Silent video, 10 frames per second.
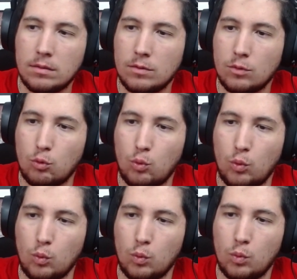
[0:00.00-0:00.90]

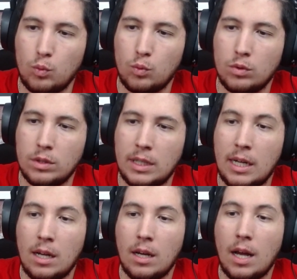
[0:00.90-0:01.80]
Wound. Any
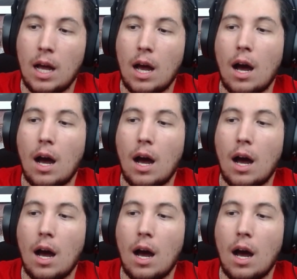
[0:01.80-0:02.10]
thug can kill.